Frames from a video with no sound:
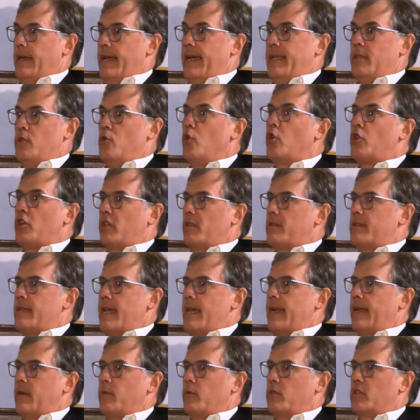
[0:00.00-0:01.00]
And you could
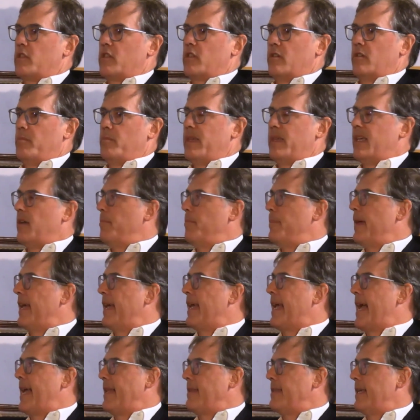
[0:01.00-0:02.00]
tell it was going to be a
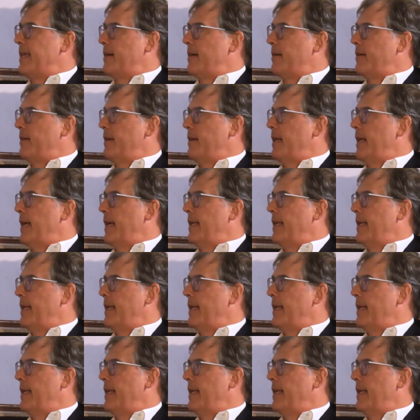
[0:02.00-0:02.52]
big idea.